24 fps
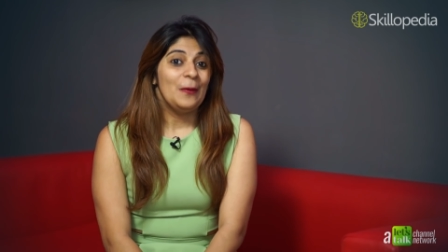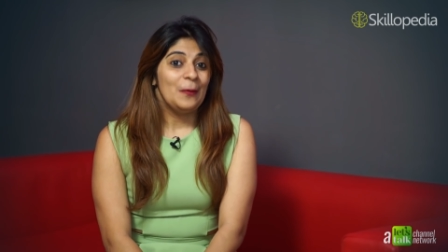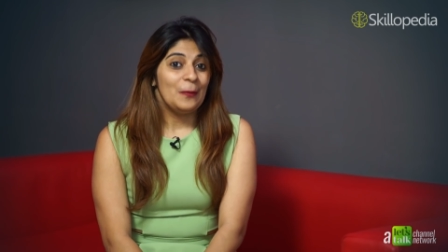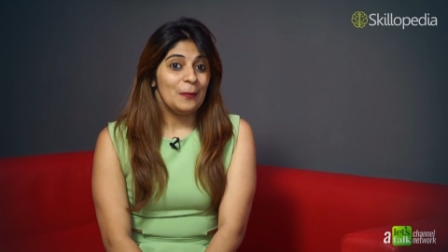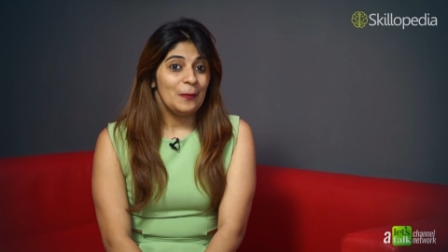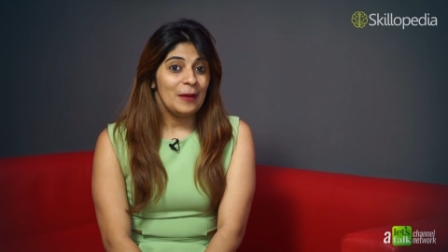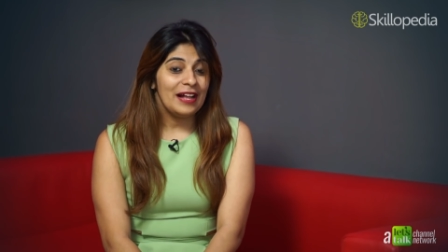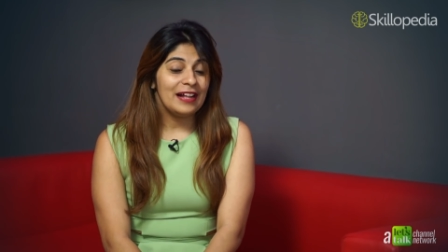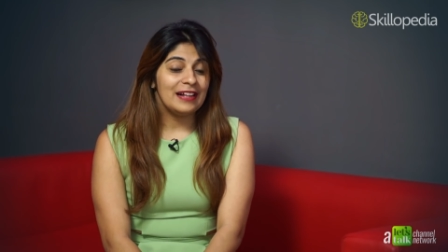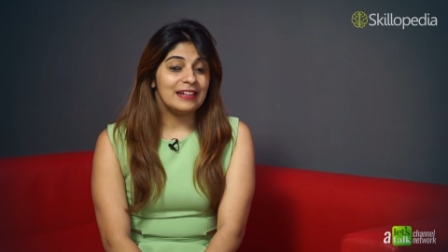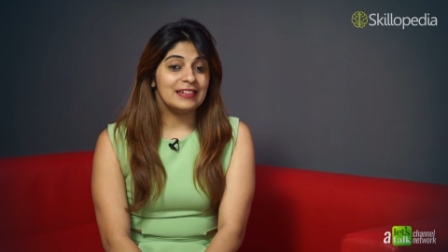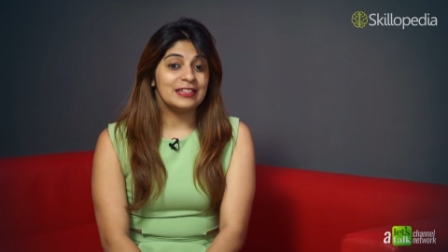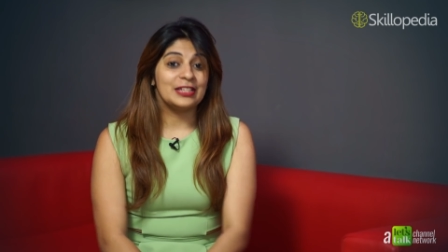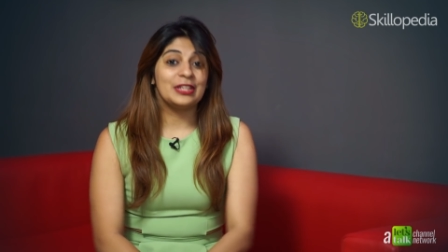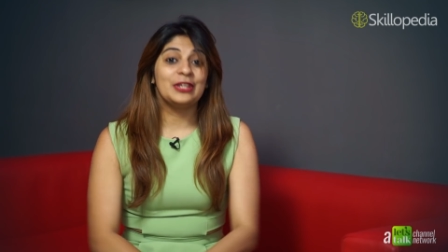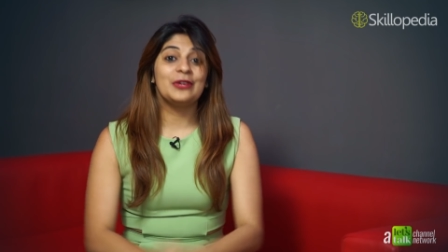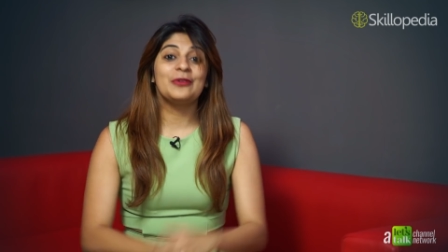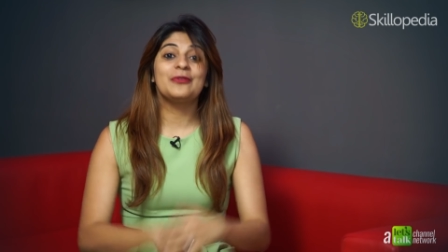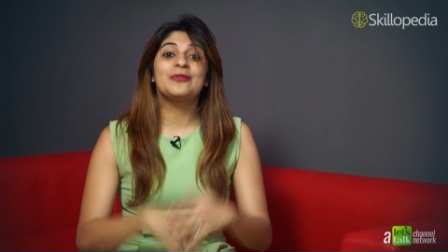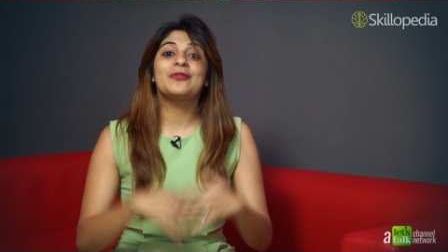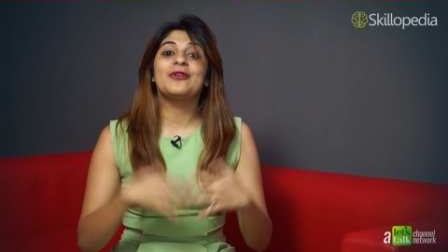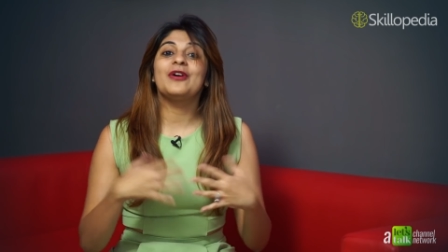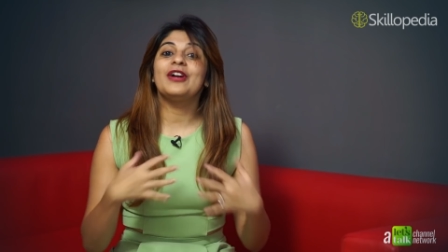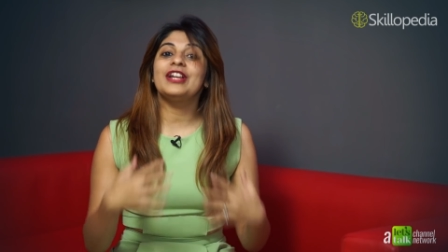Well,
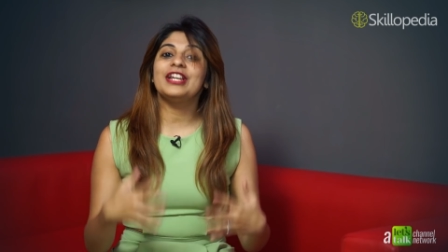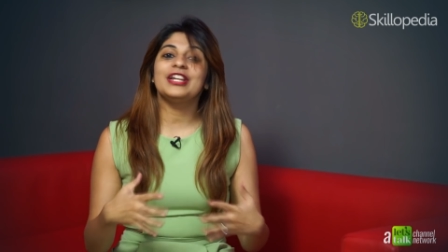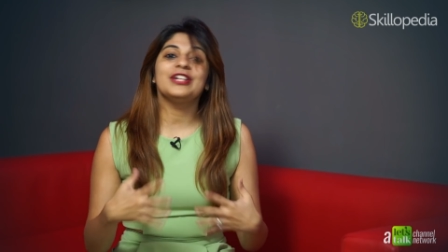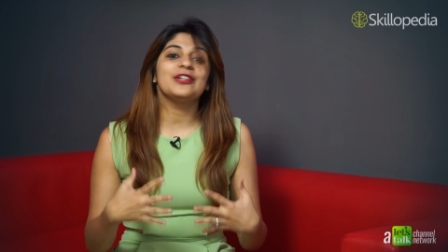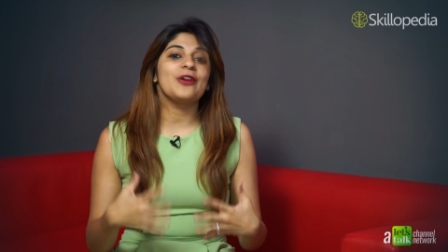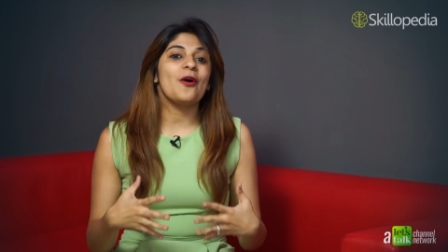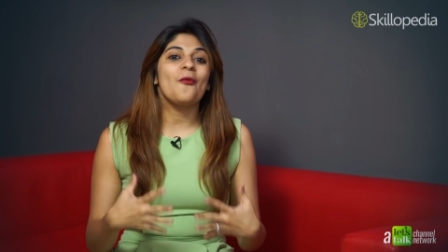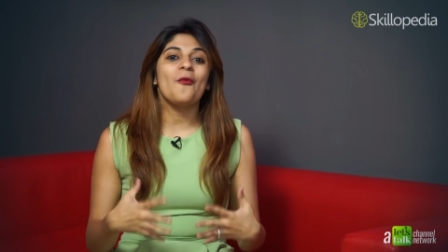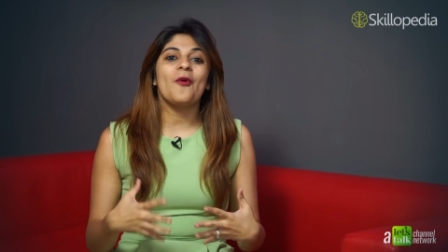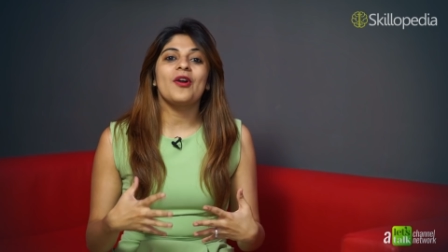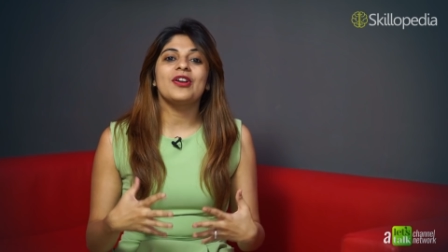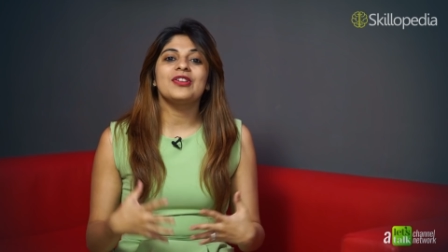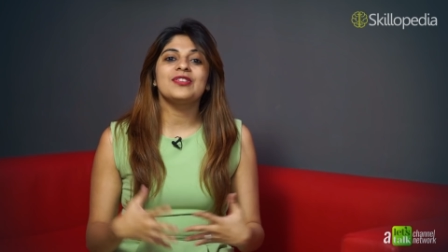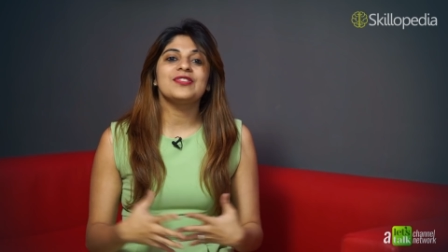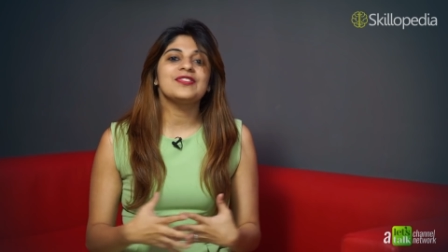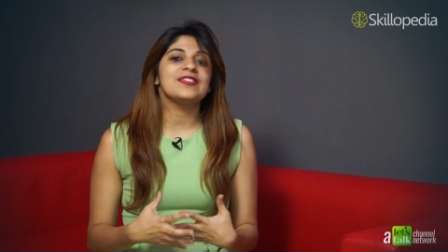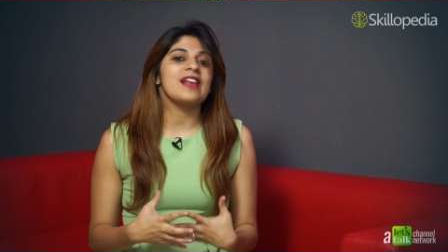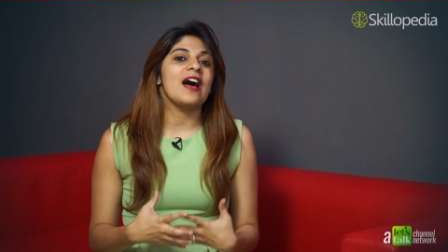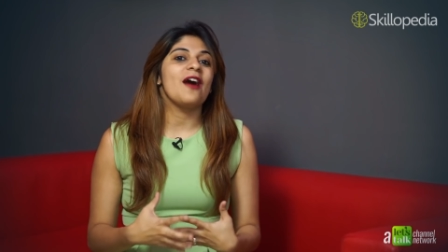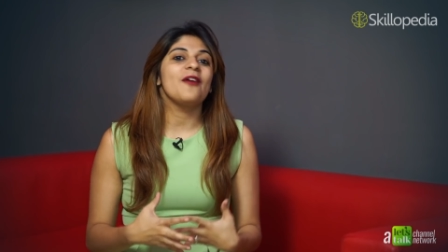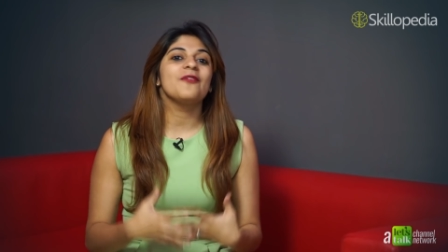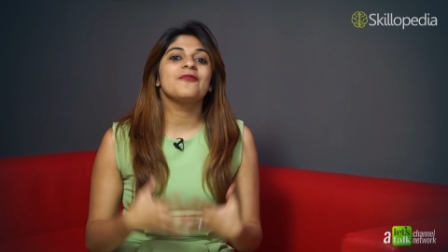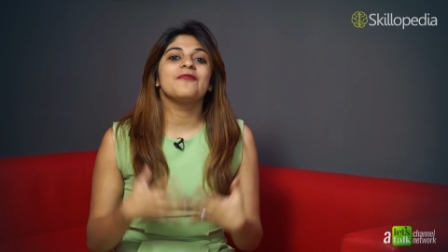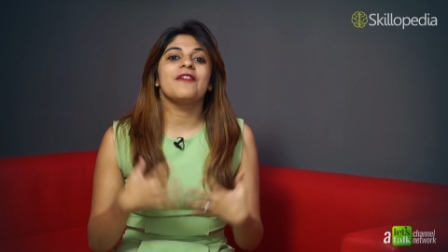you really don't want to
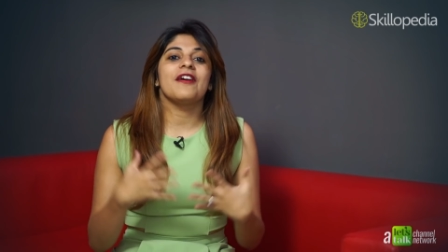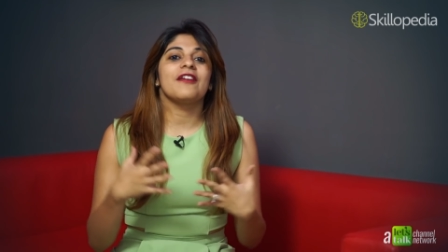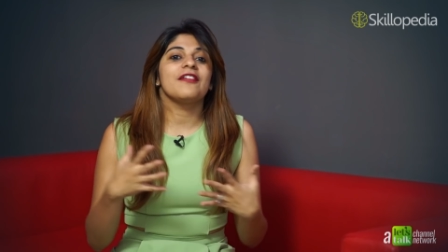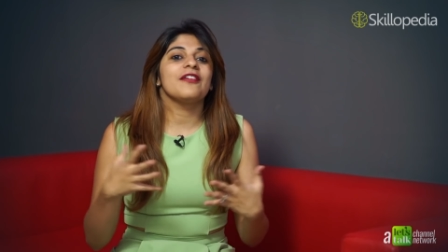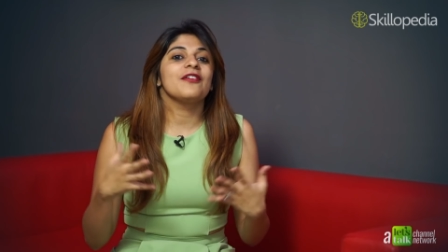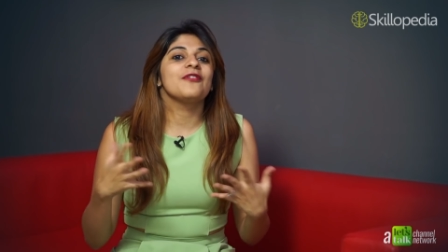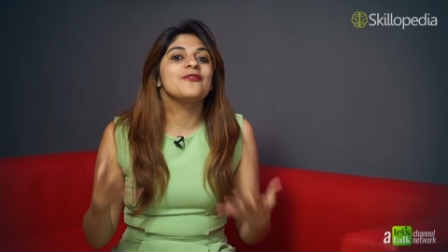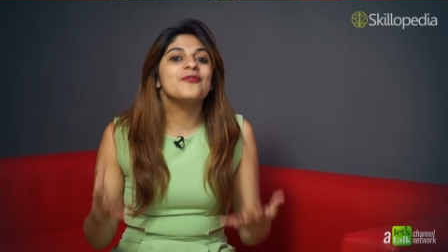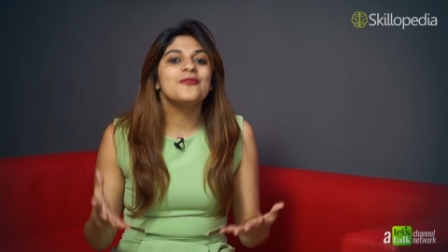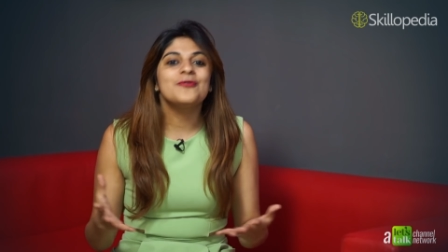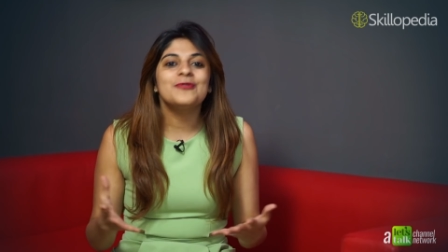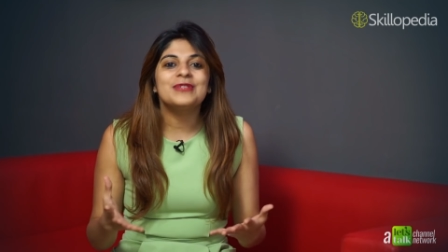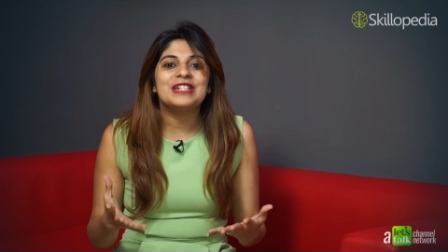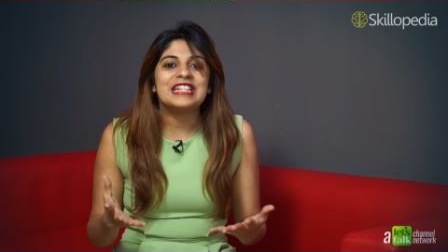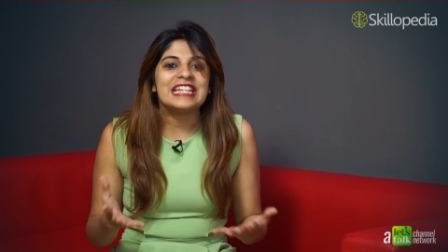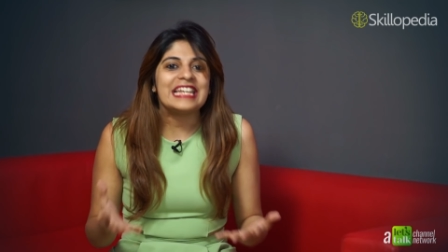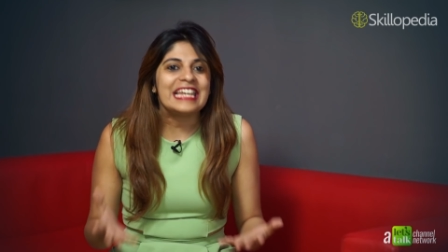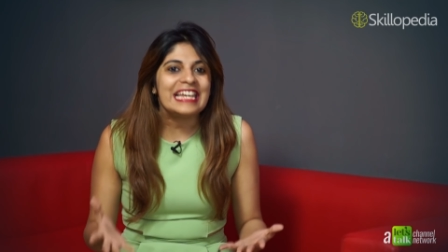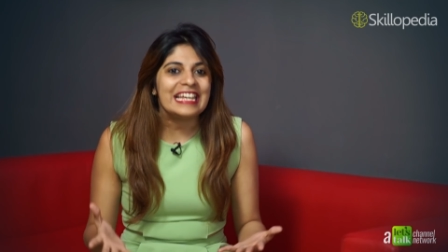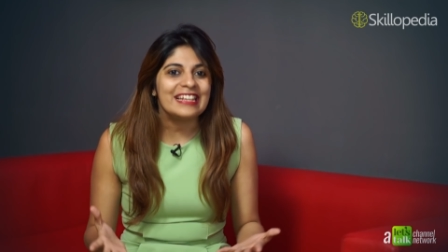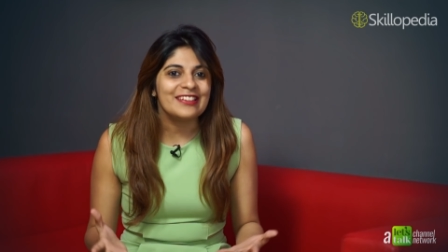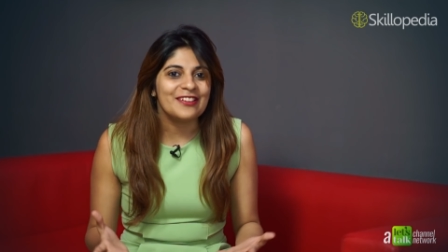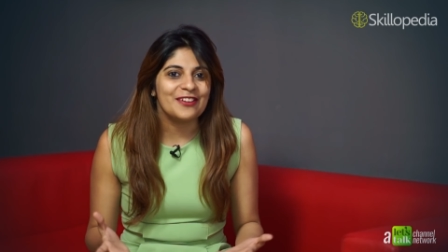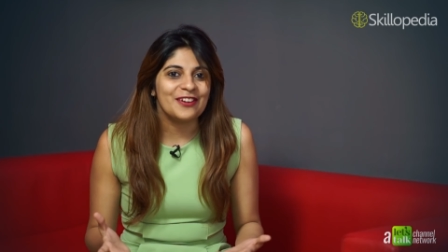sound very rude
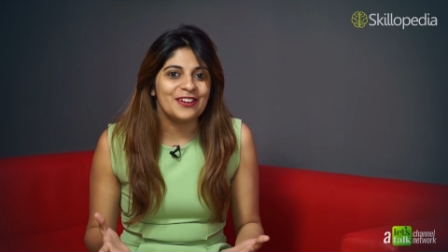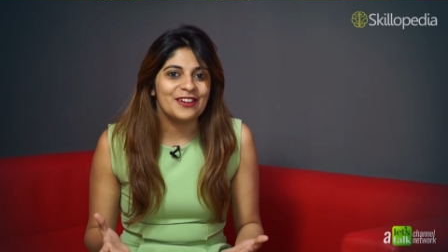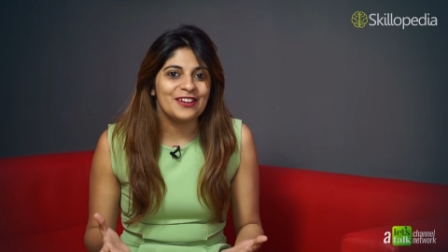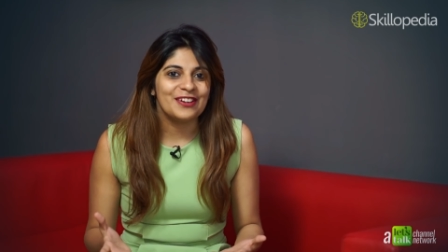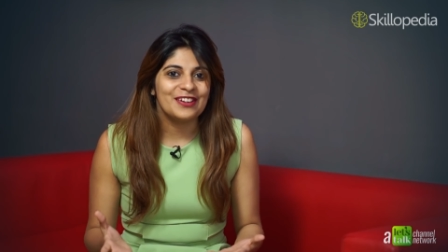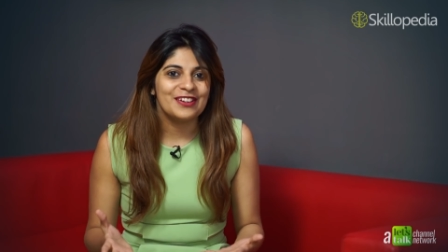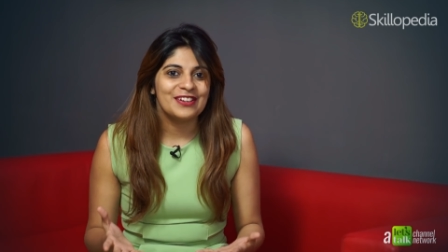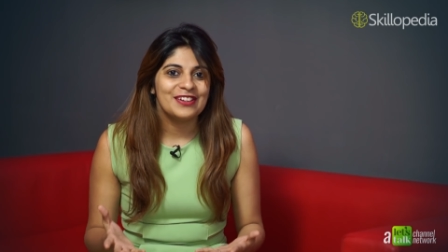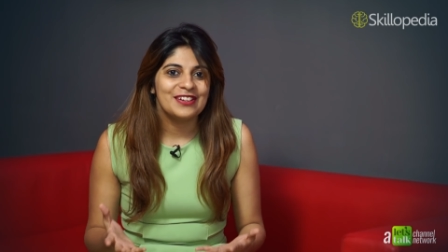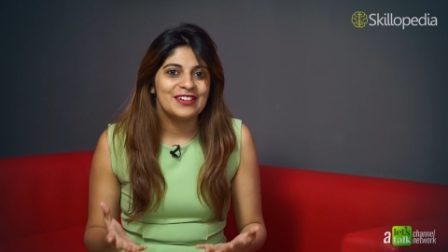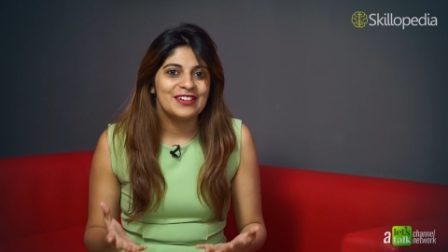either.